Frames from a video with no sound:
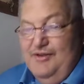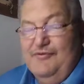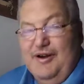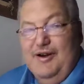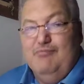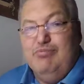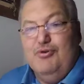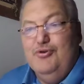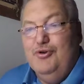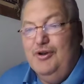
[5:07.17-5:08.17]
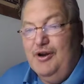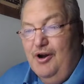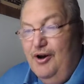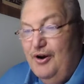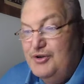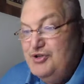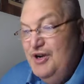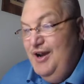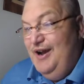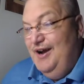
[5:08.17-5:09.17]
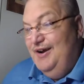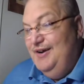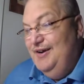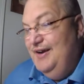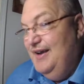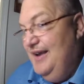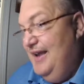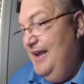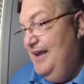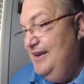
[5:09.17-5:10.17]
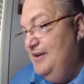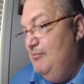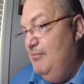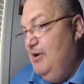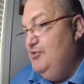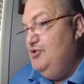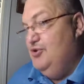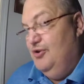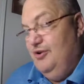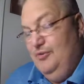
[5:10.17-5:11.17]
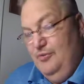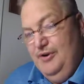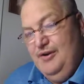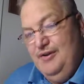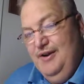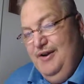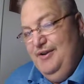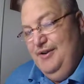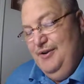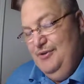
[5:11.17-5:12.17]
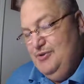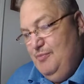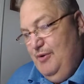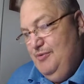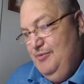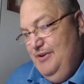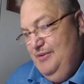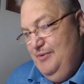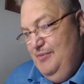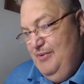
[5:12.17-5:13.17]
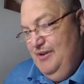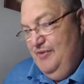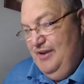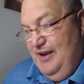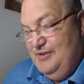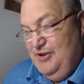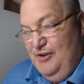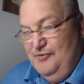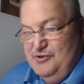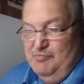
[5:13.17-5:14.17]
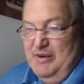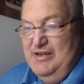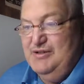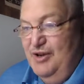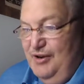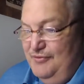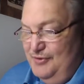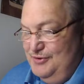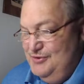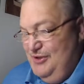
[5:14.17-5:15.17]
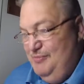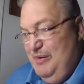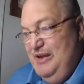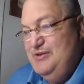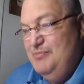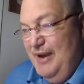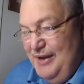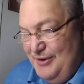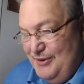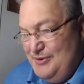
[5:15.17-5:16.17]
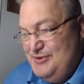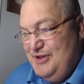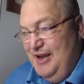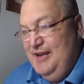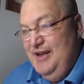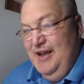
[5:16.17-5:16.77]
very brutal and harsh uh, and emotional and we're you know suppose we, we believe of ourselves as peace lovers and peacemakers and